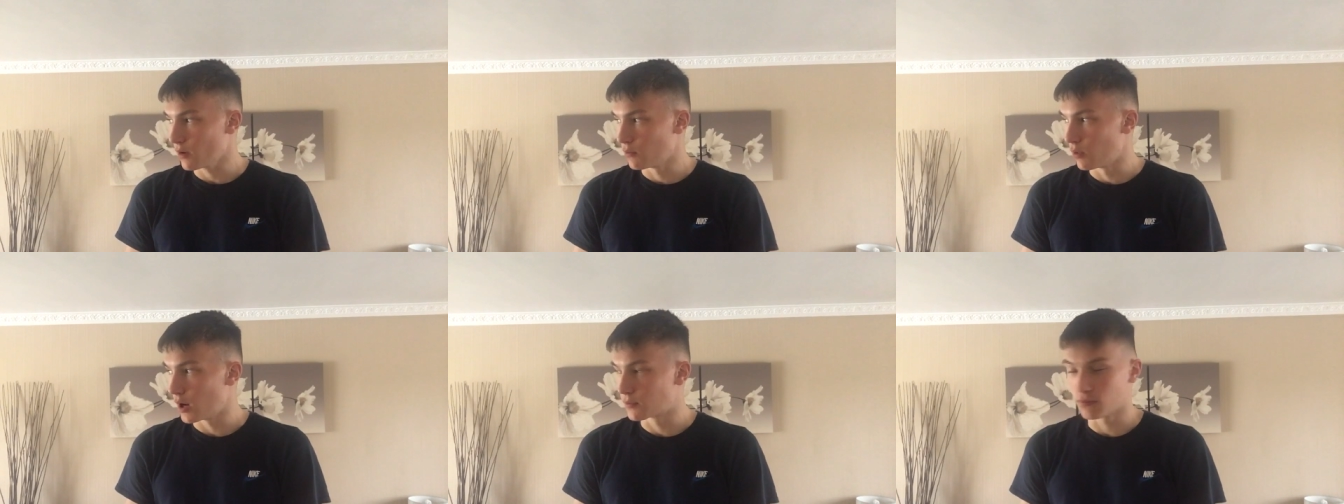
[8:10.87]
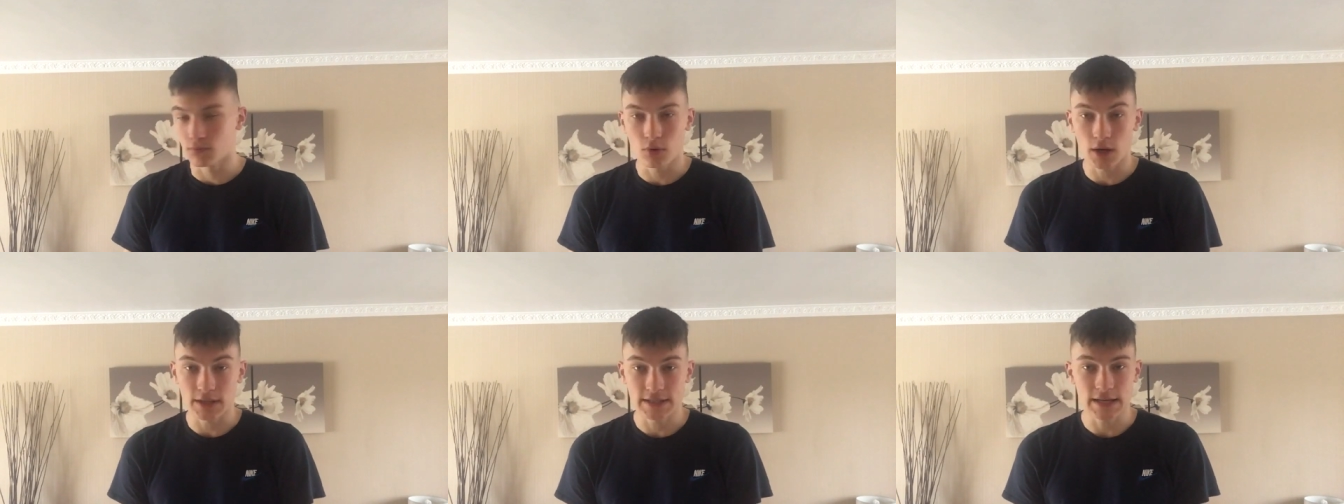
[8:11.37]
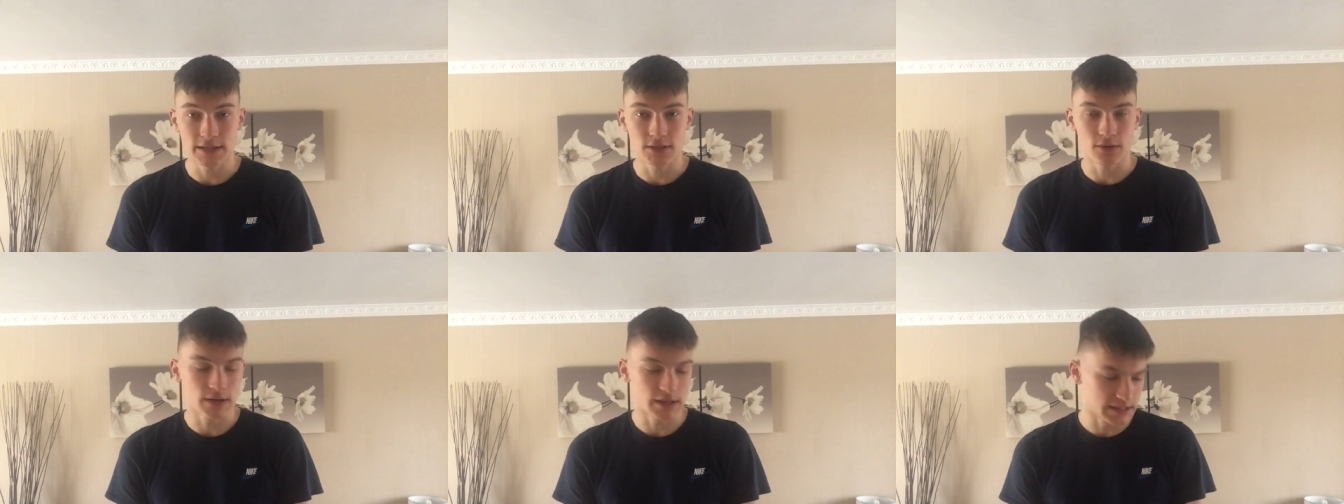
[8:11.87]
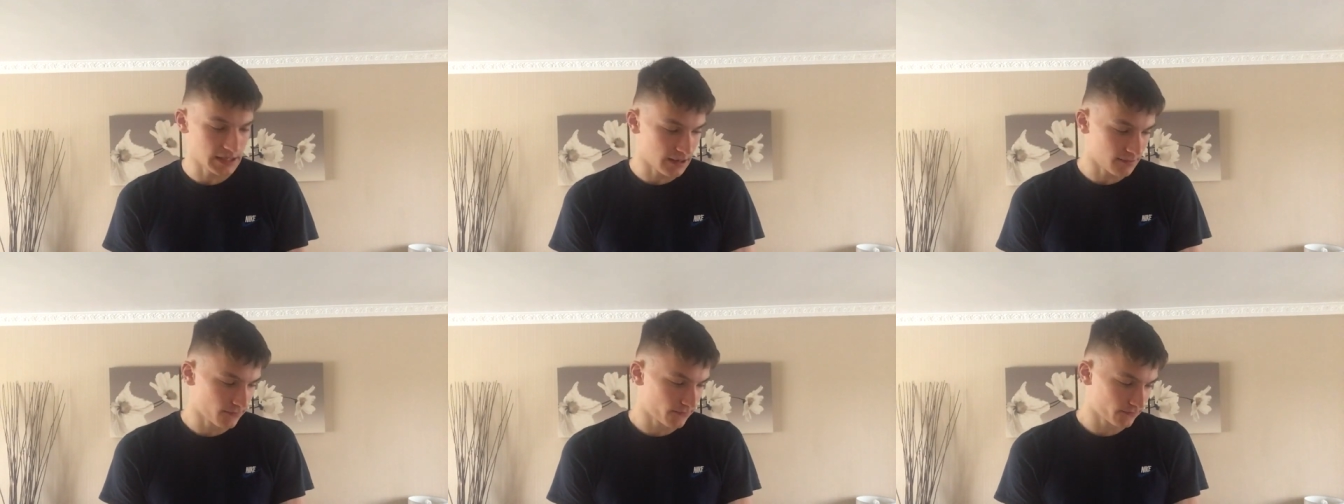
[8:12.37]
what I'd say to you is,
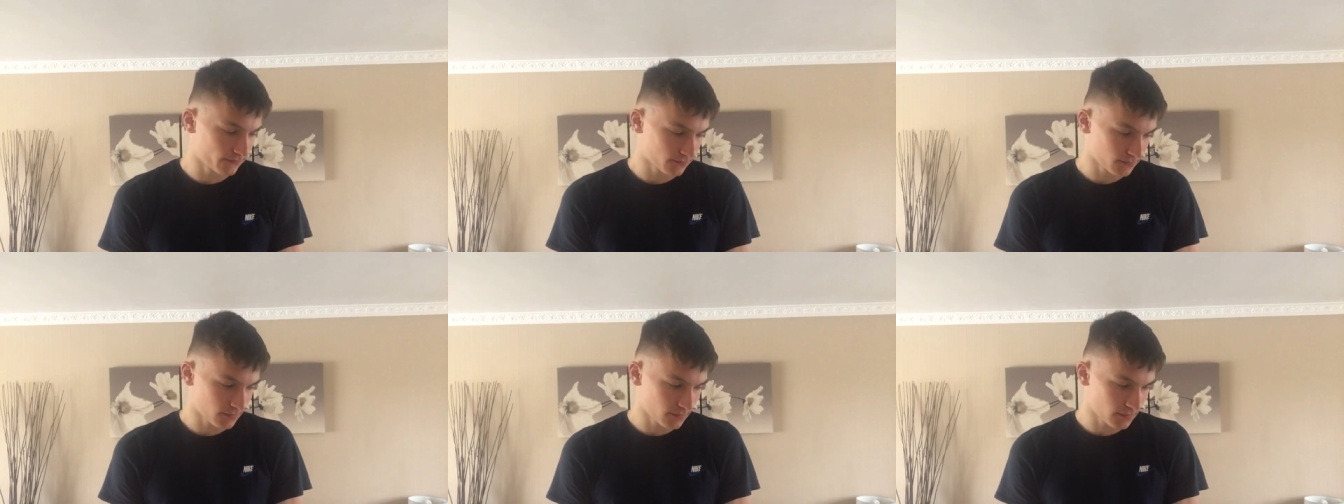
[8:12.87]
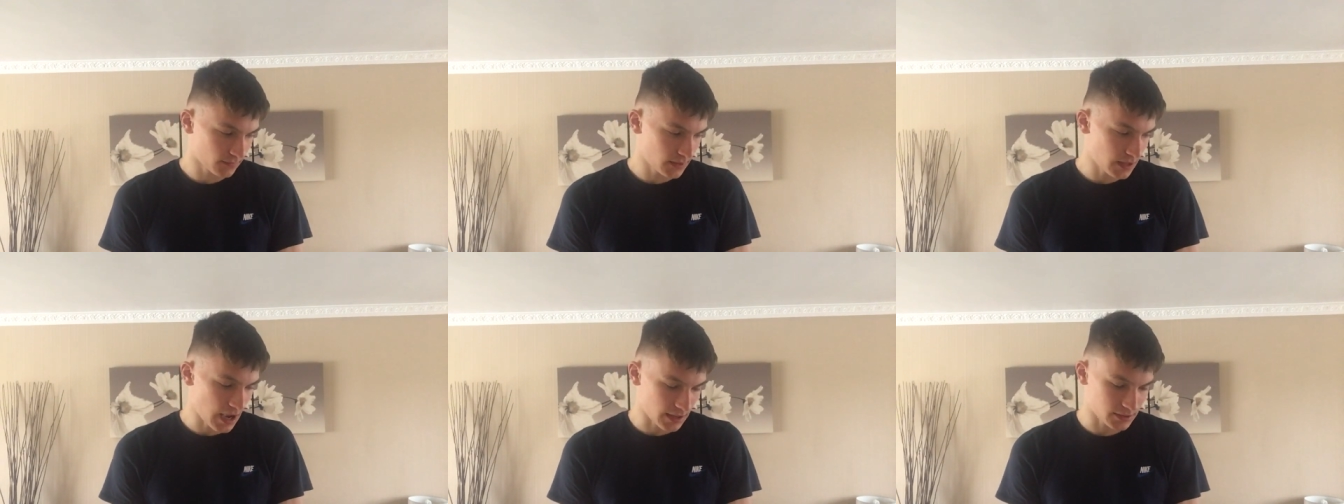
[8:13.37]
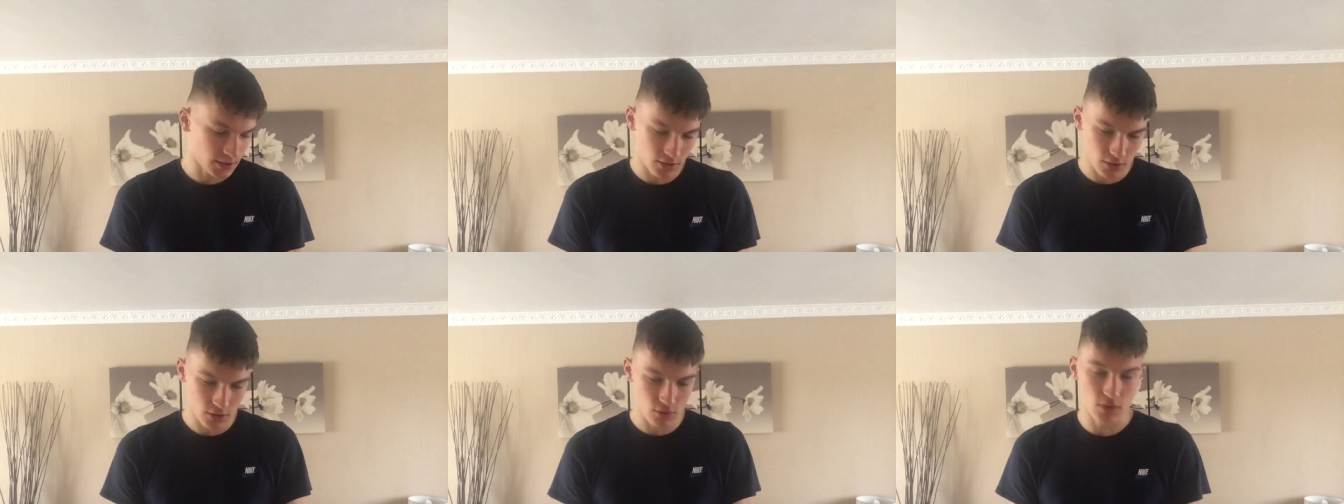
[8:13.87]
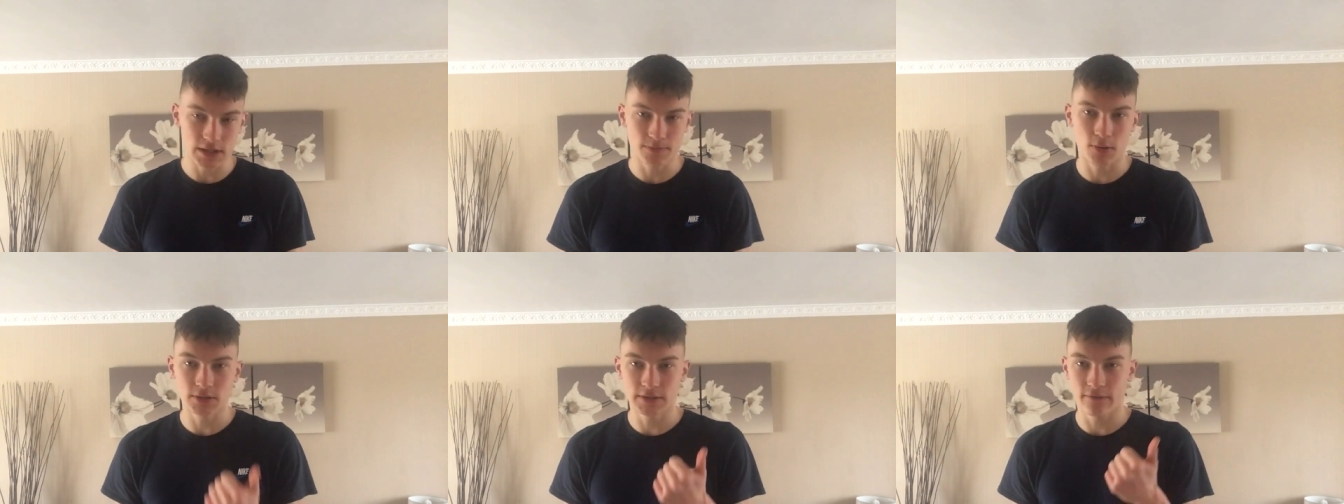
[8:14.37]
yeah, so you want these
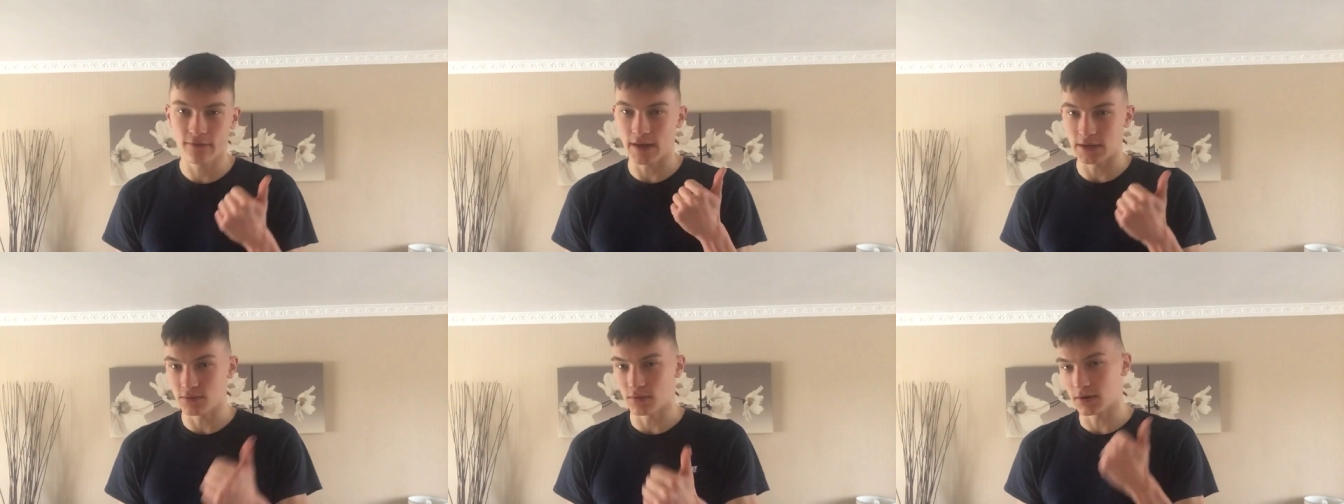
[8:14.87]
positive things.